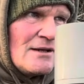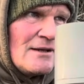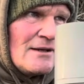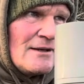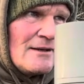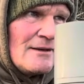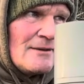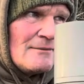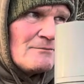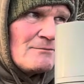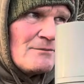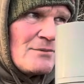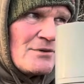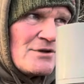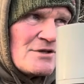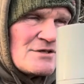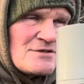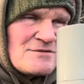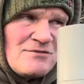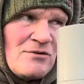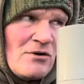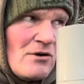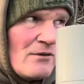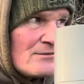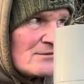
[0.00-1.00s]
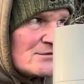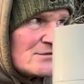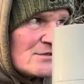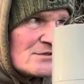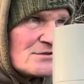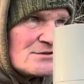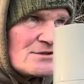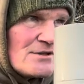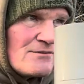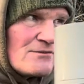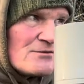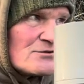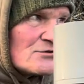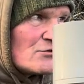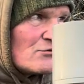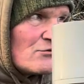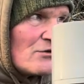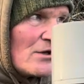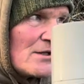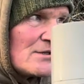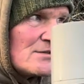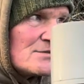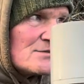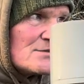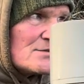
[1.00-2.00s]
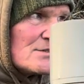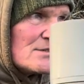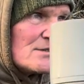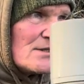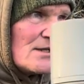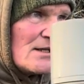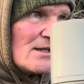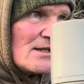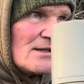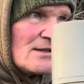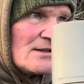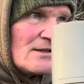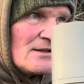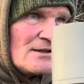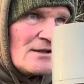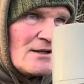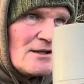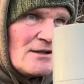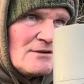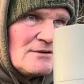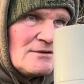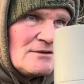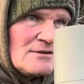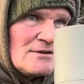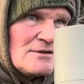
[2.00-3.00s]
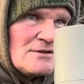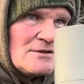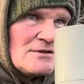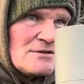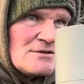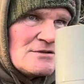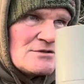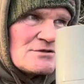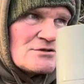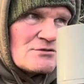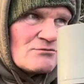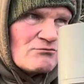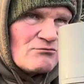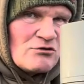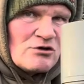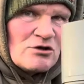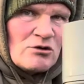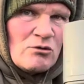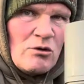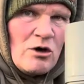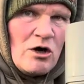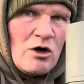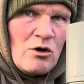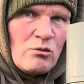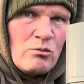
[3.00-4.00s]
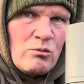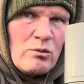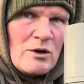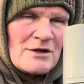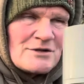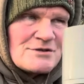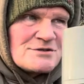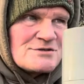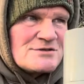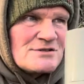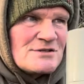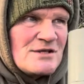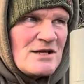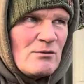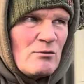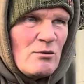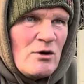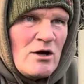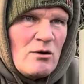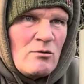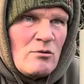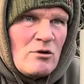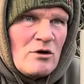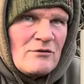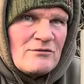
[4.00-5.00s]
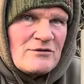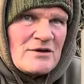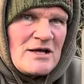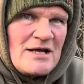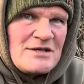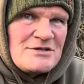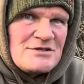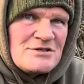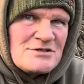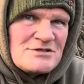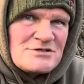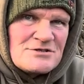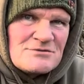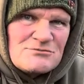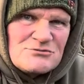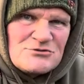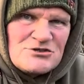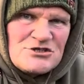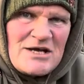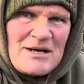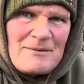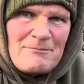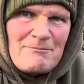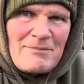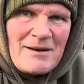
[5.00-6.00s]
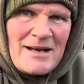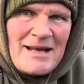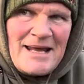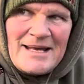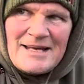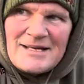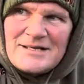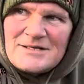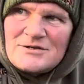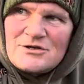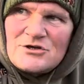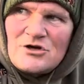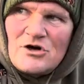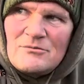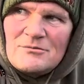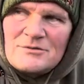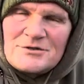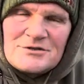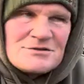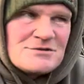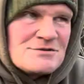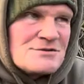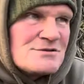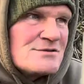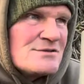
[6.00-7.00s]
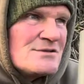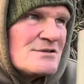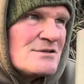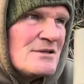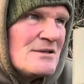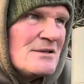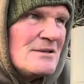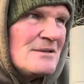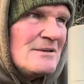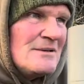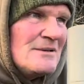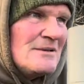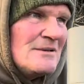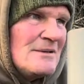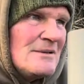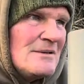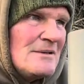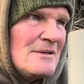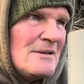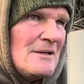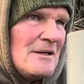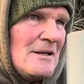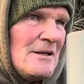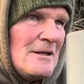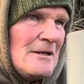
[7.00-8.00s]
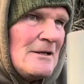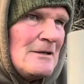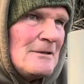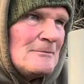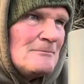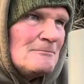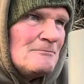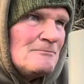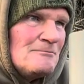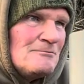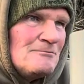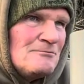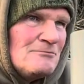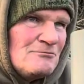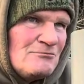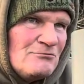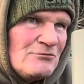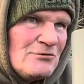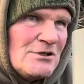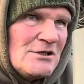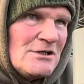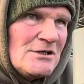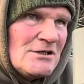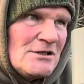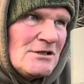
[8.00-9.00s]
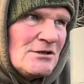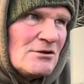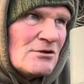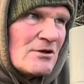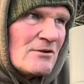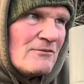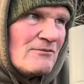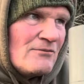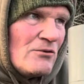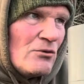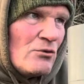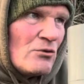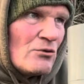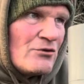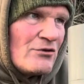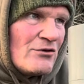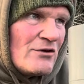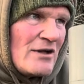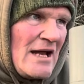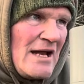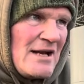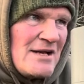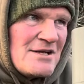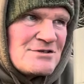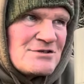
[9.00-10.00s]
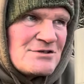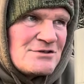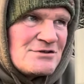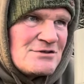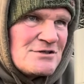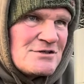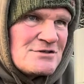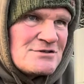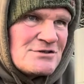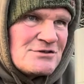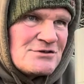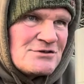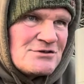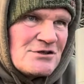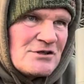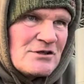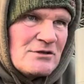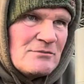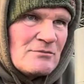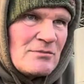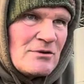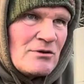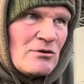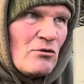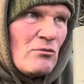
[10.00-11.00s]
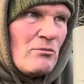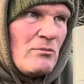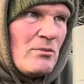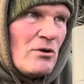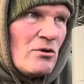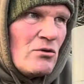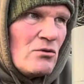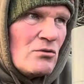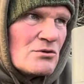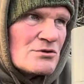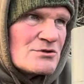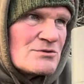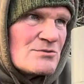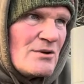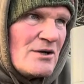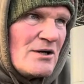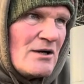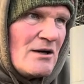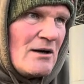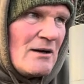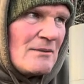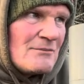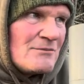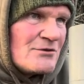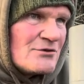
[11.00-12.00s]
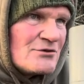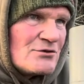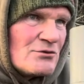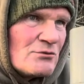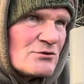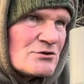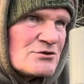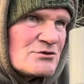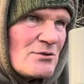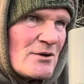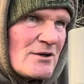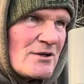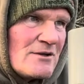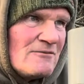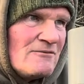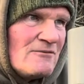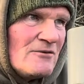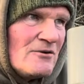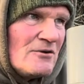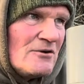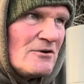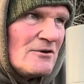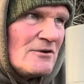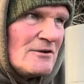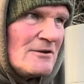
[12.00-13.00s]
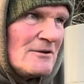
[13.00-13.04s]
But there's 5 or 6 different strains in there, some real old ones, and they're well worth catching. Some jet black commons. Really looking forward to that. And it's a deep little pool as well, up to sort of 20 foot.